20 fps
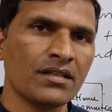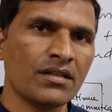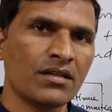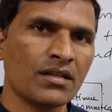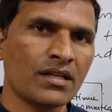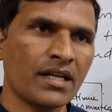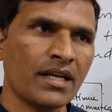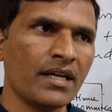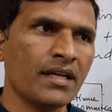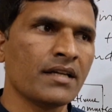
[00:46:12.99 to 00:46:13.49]

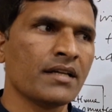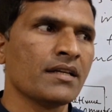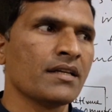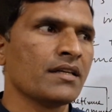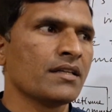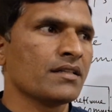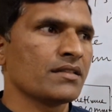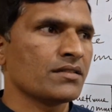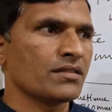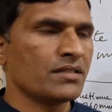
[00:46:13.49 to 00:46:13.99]
Okay,
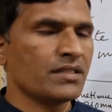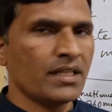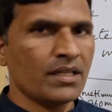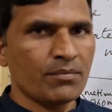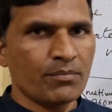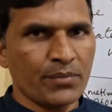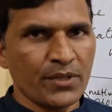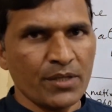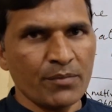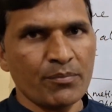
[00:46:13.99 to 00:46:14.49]
so
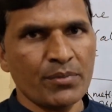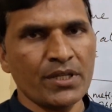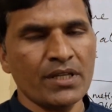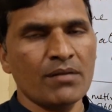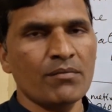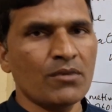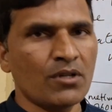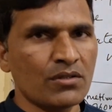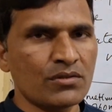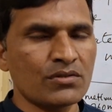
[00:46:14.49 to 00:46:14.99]
then
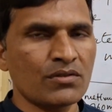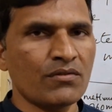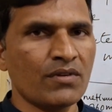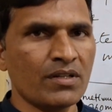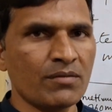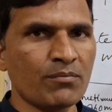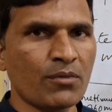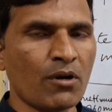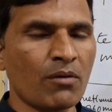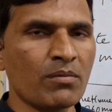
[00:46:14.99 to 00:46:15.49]
ppm also
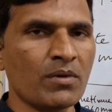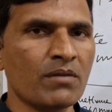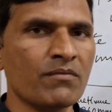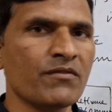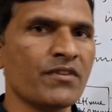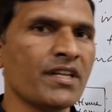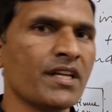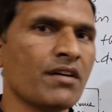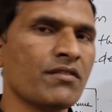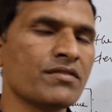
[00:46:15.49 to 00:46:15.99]
one problem
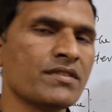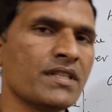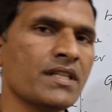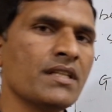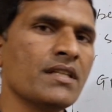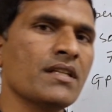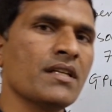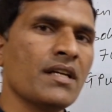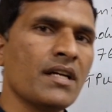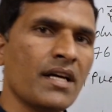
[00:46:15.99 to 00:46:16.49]
we have
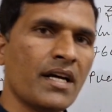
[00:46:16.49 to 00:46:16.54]
seen,